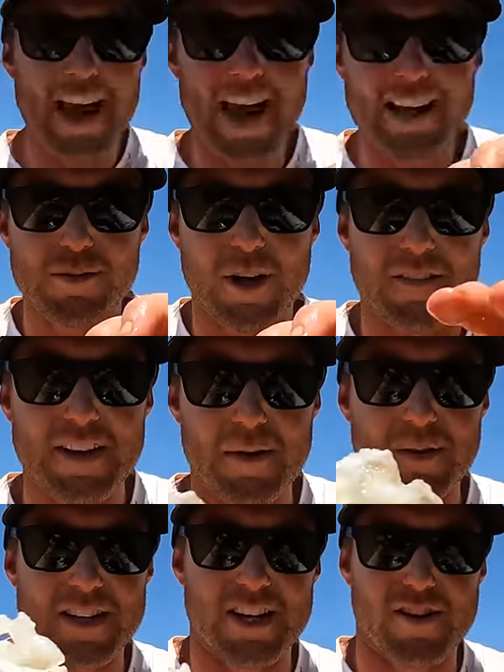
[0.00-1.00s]
legs, what I've
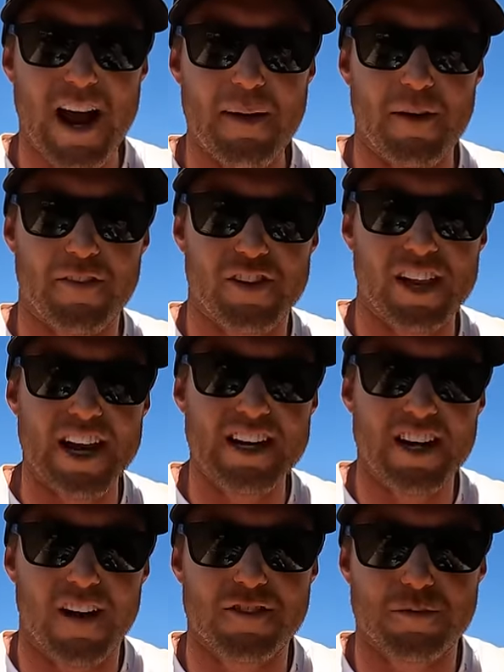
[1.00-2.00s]
done with the crab, I've
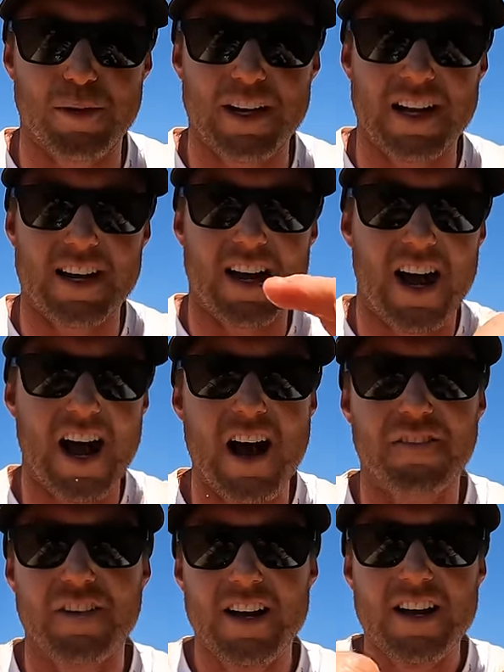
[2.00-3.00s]
cleaned it, I've split it in
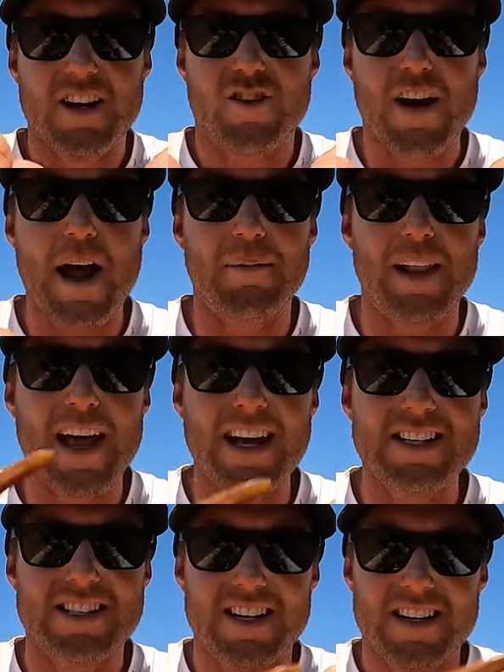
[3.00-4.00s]
half, crab
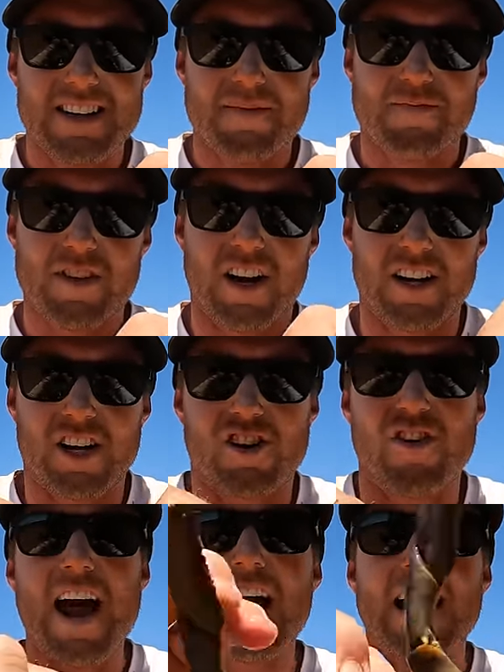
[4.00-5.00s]
legs. I'm gonna
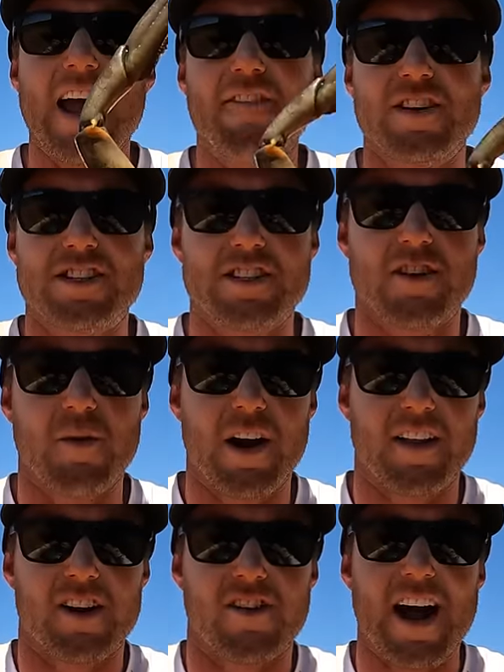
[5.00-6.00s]
crack every single
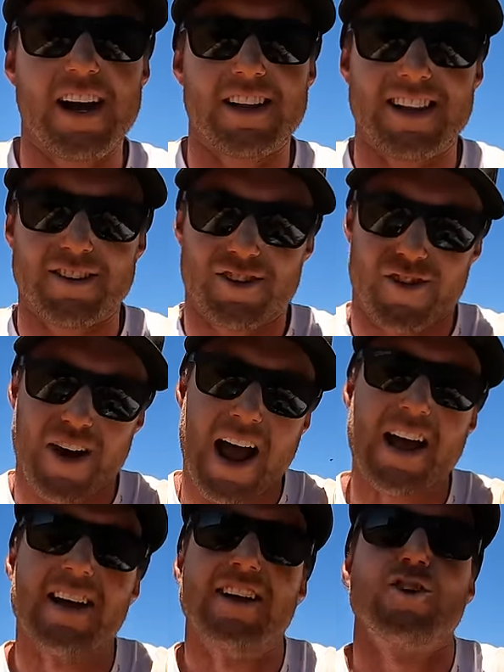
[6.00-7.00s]
one of
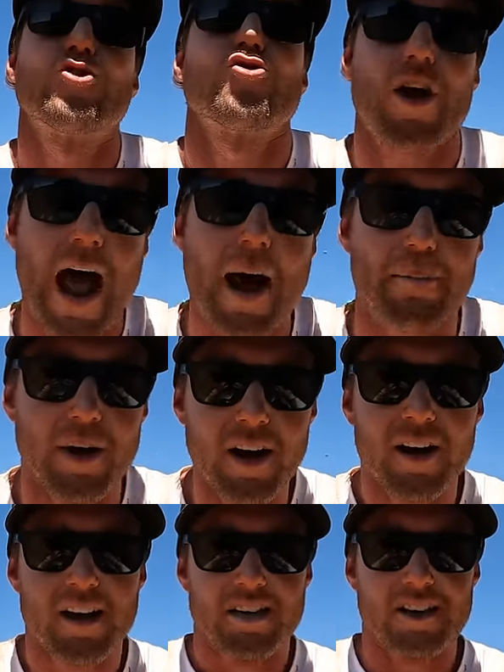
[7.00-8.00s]
the crab
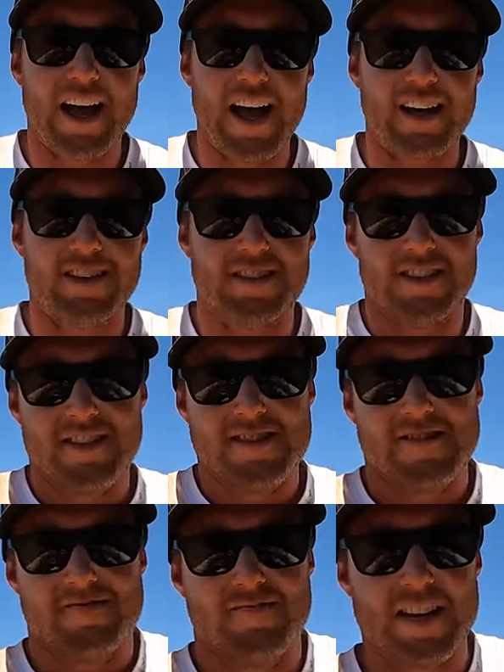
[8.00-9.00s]
legs.
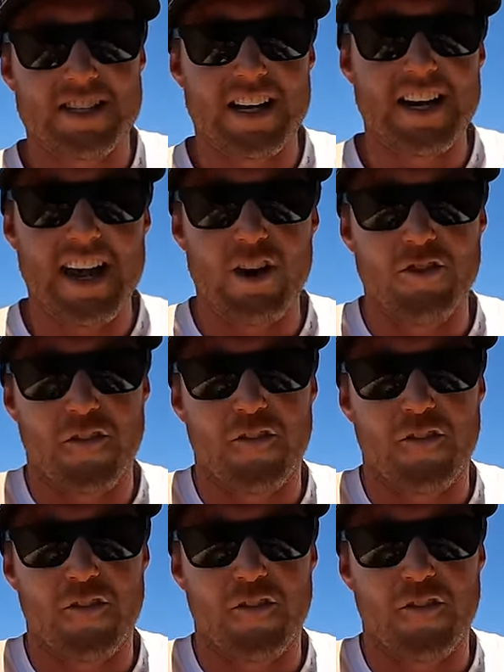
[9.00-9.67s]
That's gonna get